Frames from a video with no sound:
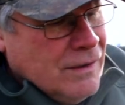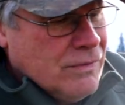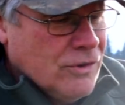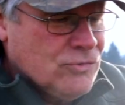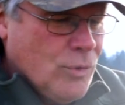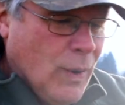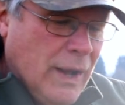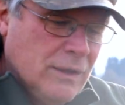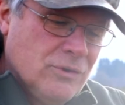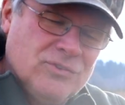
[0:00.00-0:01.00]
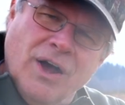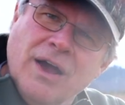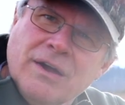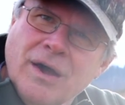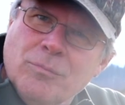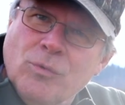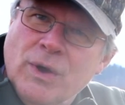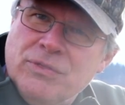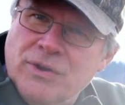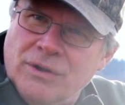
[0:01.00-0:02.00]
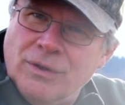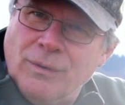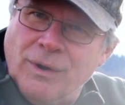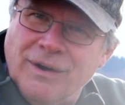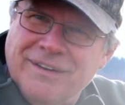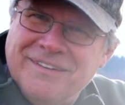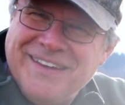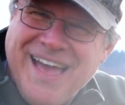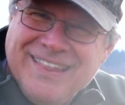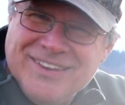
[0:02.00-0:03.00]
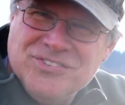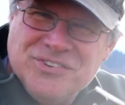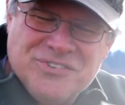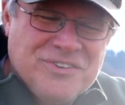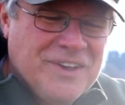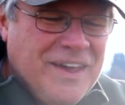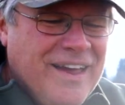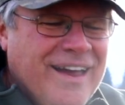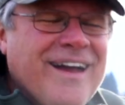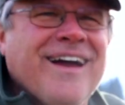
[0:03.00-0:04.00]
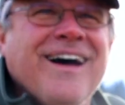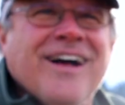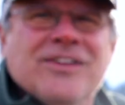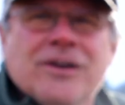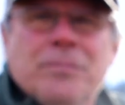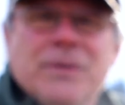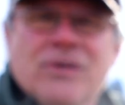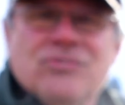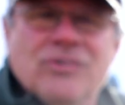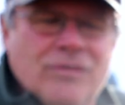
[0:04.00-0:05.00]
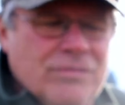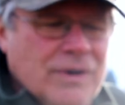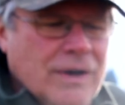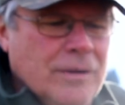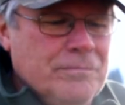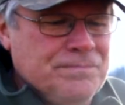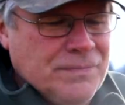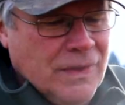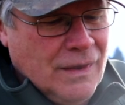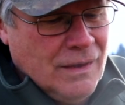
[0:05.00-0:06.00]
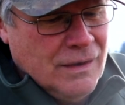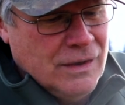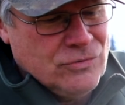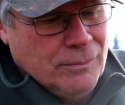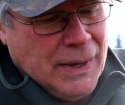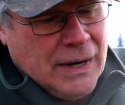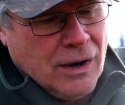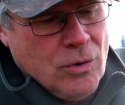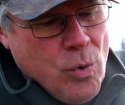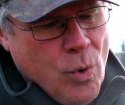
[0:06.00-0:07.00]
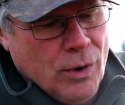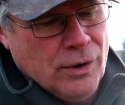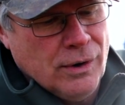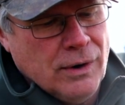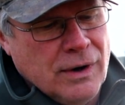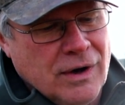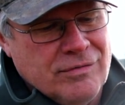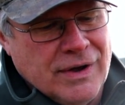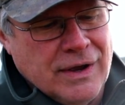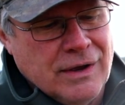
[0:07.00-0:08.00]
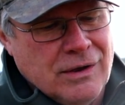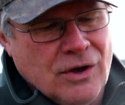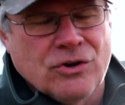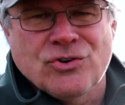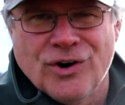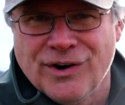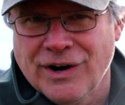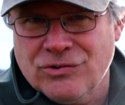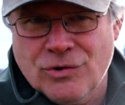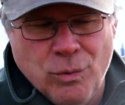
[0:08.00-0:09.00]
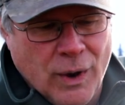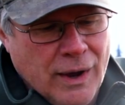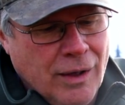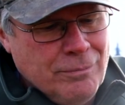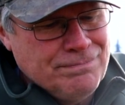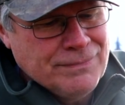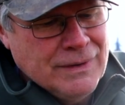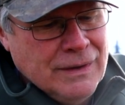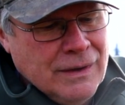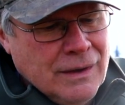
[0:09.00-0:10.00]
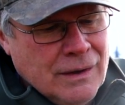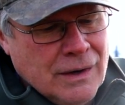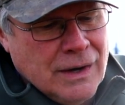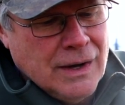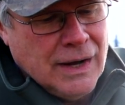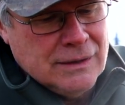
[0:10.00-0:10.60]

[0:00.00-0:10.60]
This quail does not come with your lure. This is a little piece of, it's about a quarter of a Coturnix quail. I